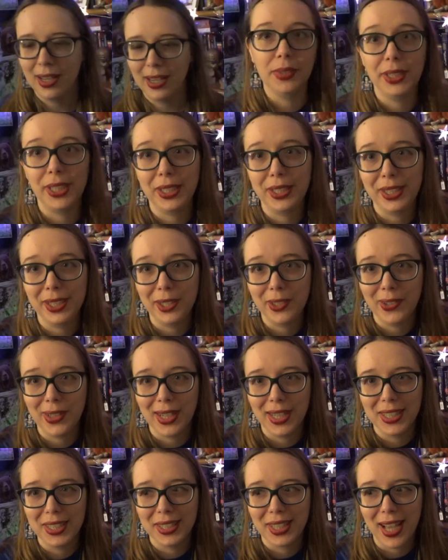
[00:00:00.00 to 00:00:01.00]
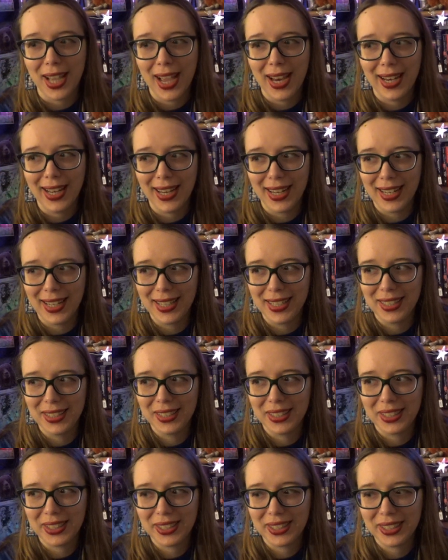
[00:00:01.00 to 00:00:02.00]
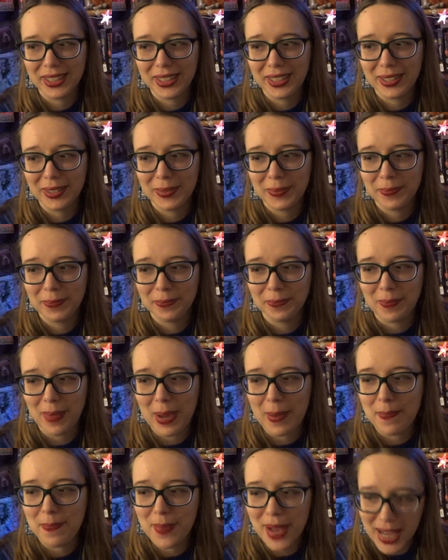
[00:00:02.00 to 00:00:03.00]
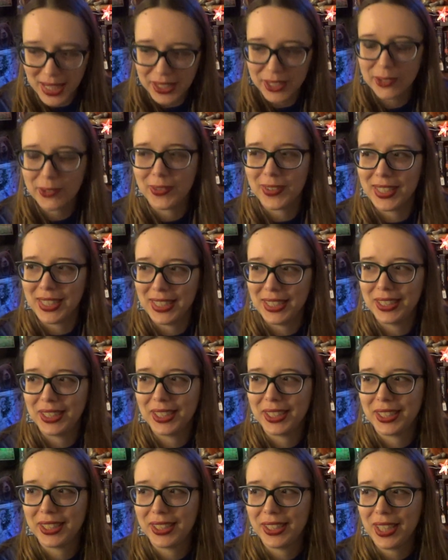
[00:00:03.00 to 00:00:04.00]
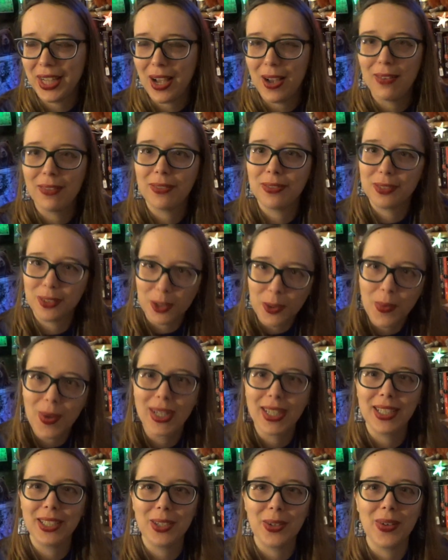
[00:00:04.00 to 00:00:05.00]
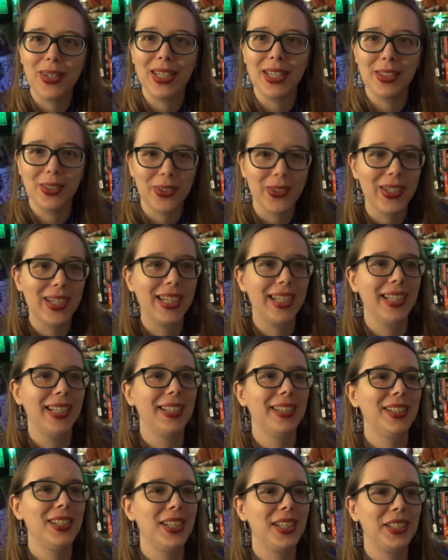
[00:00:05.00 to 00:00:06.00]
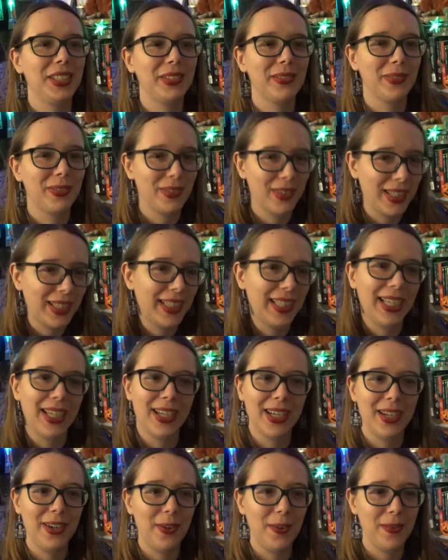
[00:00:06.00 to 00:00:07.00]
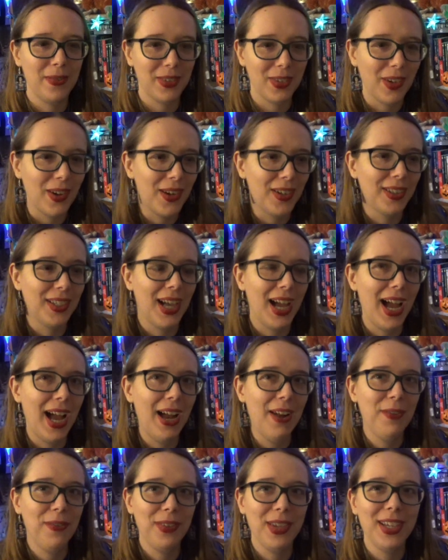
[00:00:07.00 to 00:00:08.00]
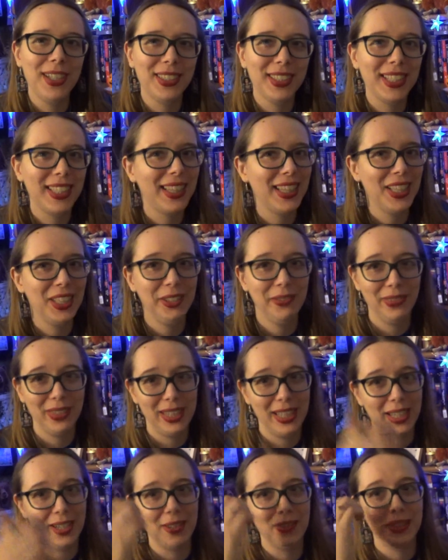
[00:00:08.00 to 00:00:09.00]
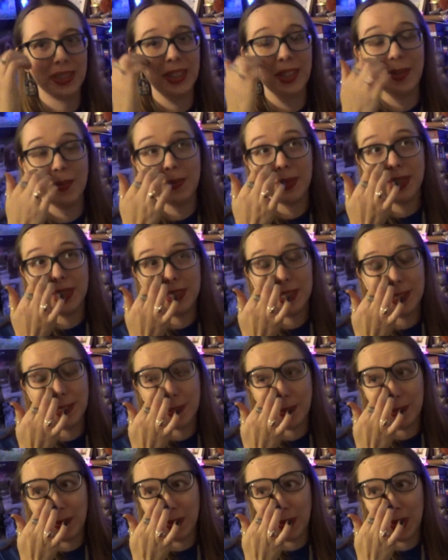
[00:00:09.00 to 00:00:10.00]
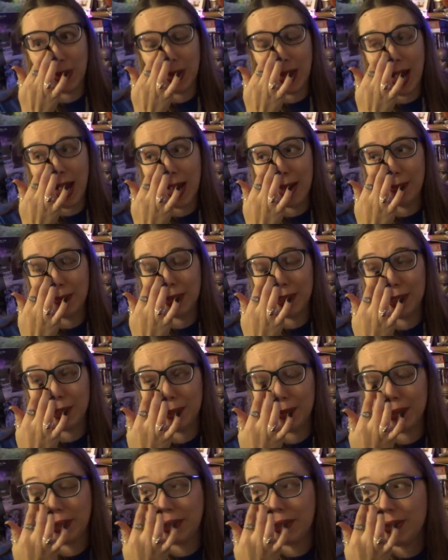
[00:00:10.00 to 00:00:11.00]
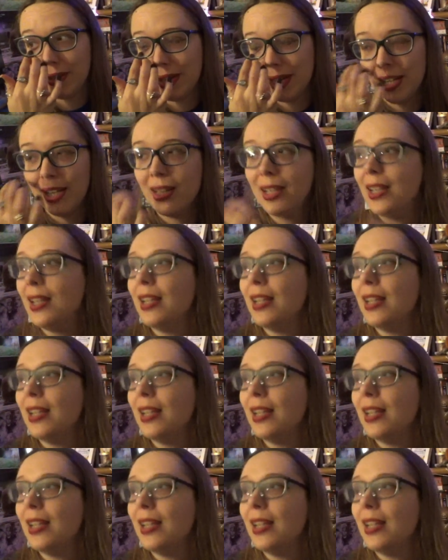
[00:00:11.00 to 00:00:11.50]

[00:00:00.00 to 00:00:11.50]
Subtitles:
So that's it, you guys. That is my best reads of 2023. Just really good overall. I feel like this video is going to be so long. I am so sorry.